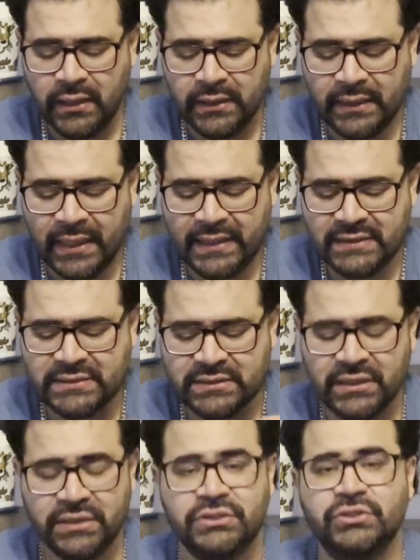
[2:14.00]
nice
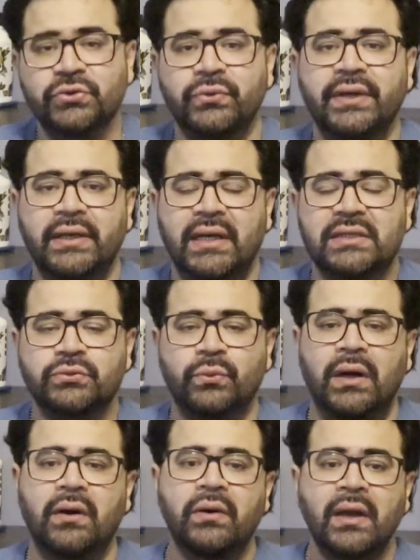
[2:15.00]
touch to it as
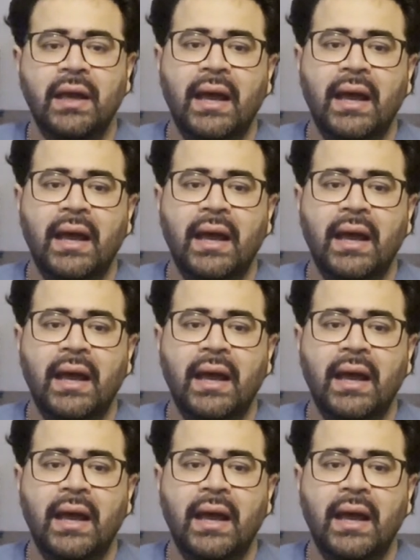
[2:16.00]
well.